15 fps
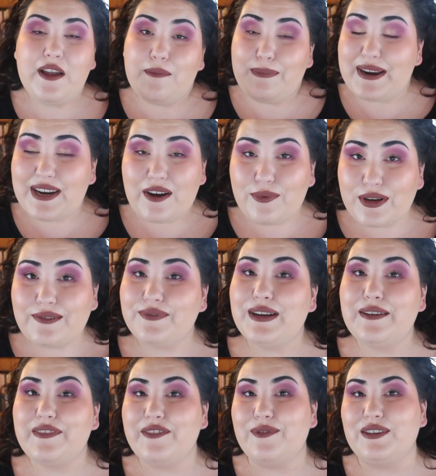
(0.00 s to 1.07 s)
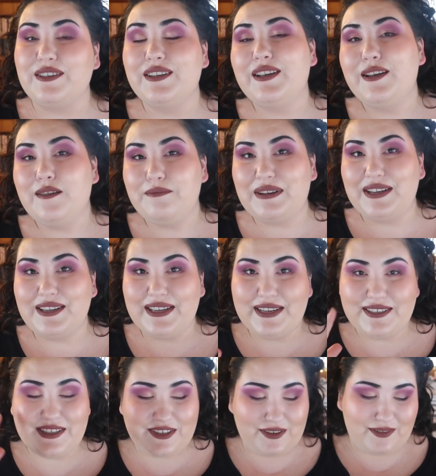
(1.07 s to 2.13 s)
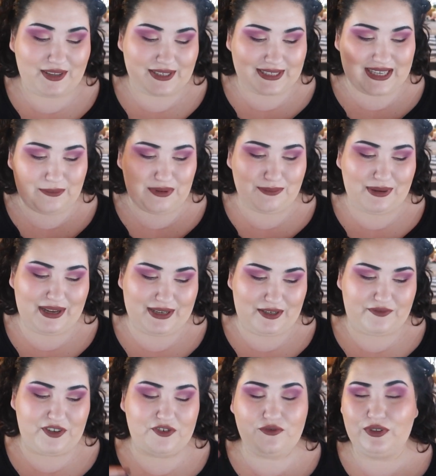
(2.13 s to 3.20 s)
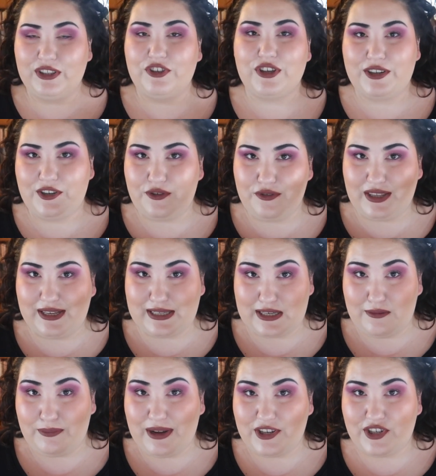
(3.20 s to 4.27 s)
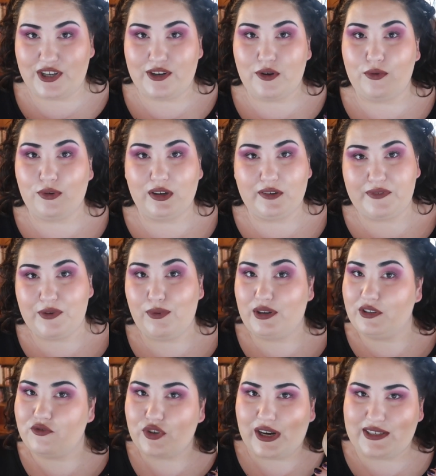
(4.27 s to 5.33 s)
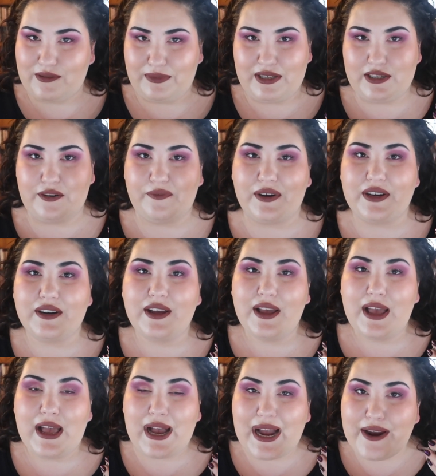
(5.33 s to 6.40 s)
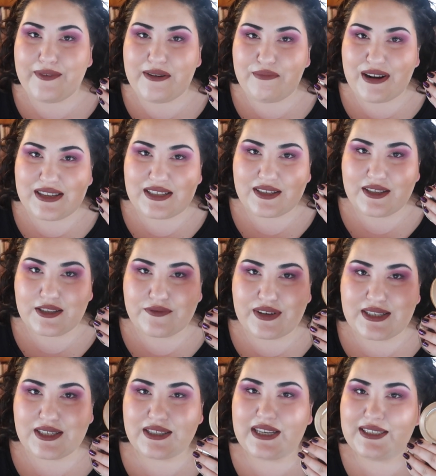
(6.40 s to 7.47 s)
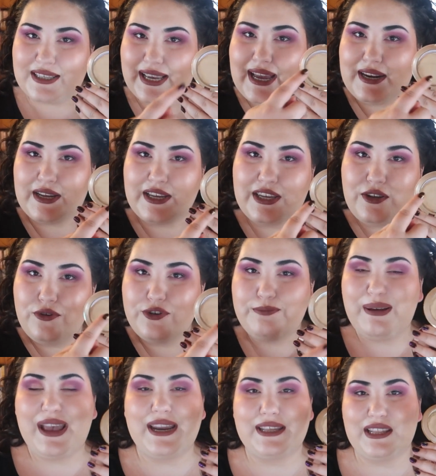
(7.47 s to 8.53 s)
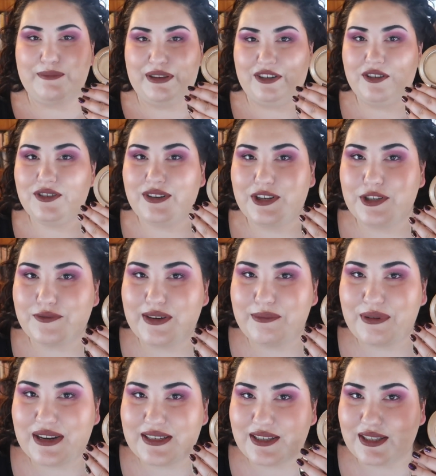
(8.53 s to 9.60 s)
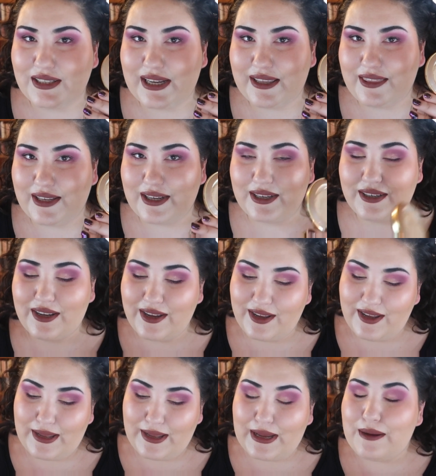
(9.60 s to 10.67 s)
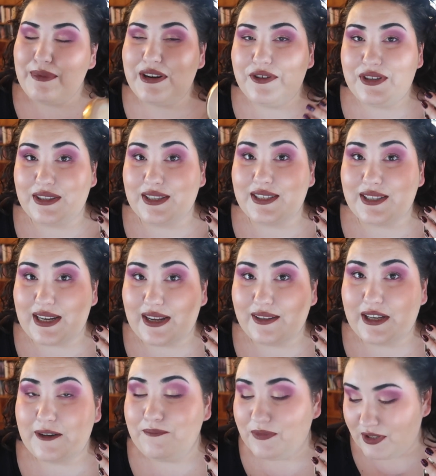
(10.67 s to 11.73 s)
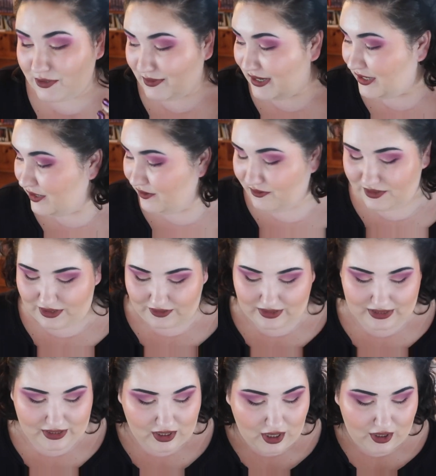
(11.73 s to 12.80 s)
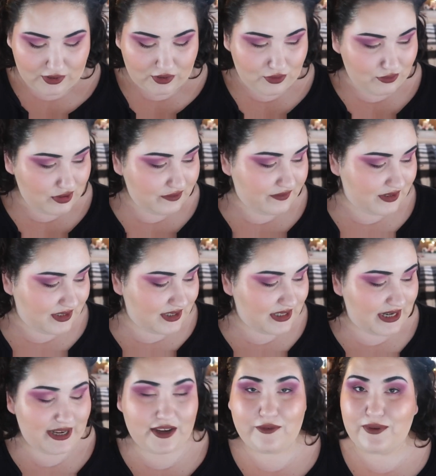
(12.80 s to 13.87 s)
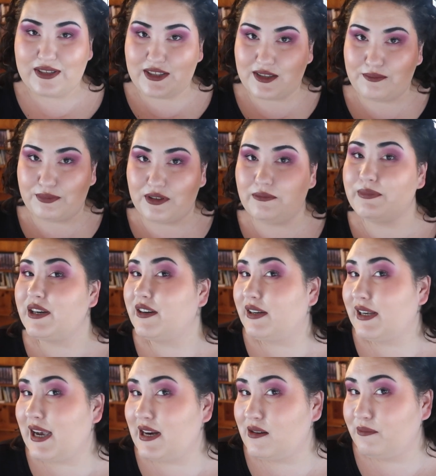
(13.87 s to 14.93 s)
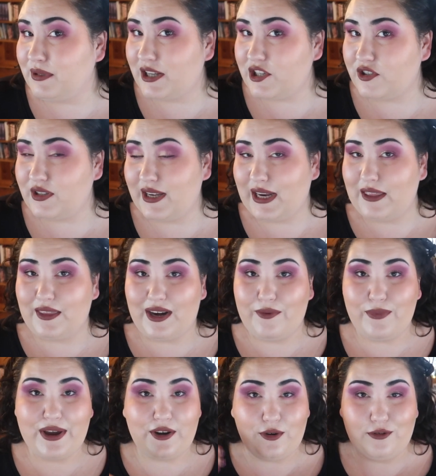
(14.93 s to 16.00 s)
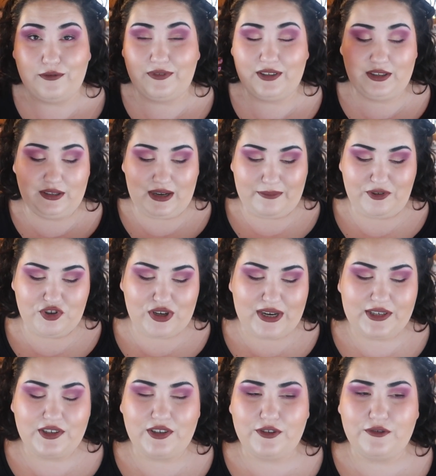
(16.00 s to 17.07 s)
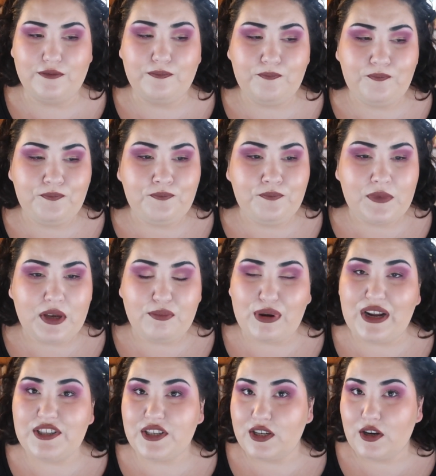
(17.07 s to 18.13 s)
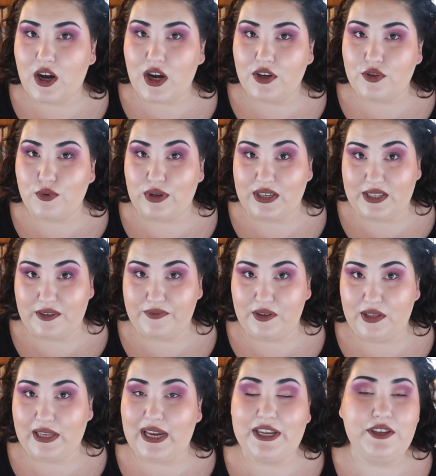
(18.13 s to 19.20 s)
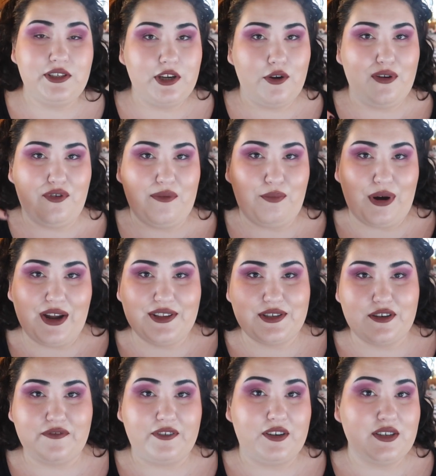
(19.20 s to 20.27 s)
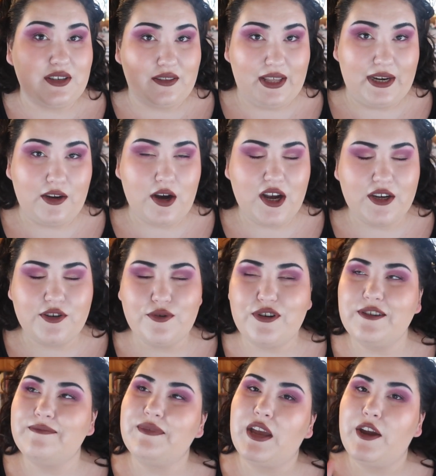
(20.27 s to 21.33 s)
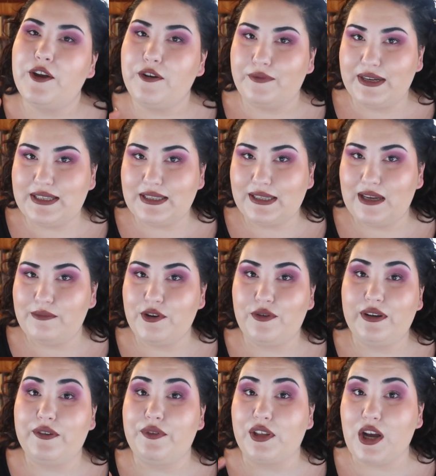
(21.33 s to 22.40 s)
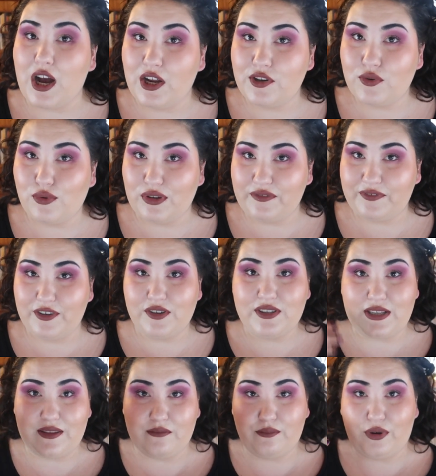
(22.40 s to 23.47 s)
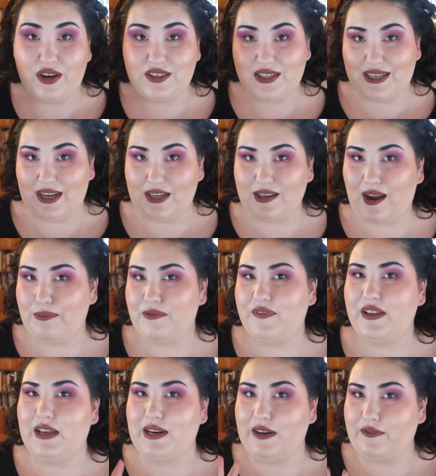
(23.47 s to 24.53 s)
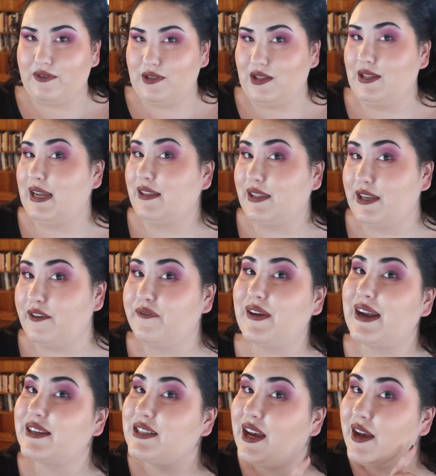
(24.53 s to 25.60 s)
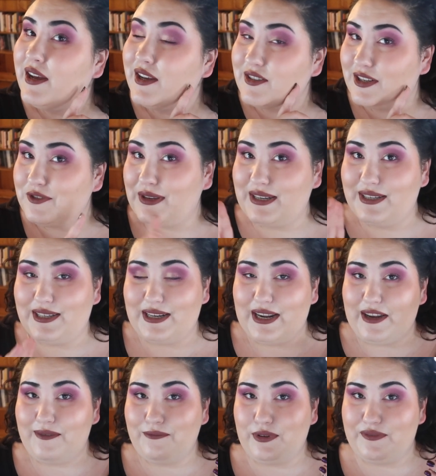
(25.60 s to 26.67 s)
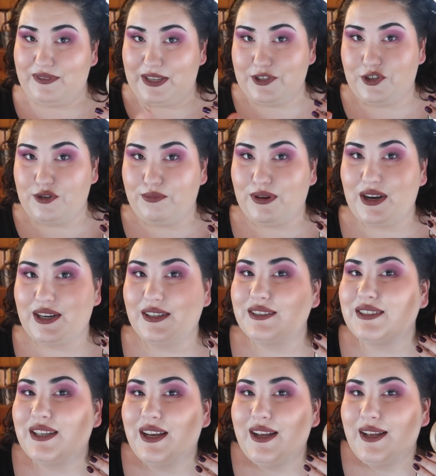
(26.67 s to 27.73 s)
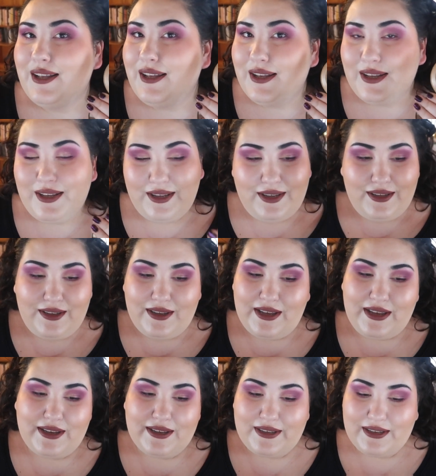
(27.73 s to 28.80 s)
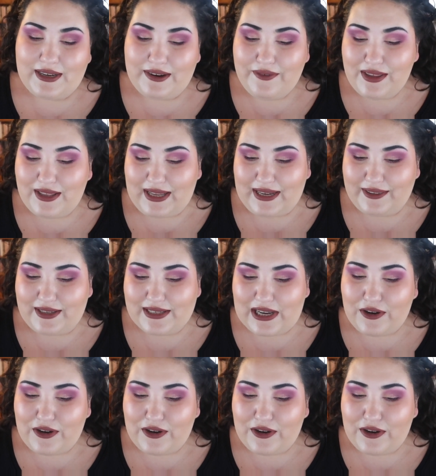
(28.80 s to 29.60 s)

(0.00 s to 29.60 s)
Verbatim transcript: Might not work for everyone, but it is a good thing to keep in mind if you're really trying to do things on a budget or if you want to try something different. I repressed this recently because I had a huge pan in the middle, so I just repressed it like that. I've been using this daily. So I used the contour for today was this Burberry kind of blush thing, and then I went over, I've been trying to do bronzer and contour differently. I used to go in with bronzer first, then contour. Recently I've been going in with the contour first and then bronzing on top of it, and I really like the effect. So that's what I did today with these two products. I really like this.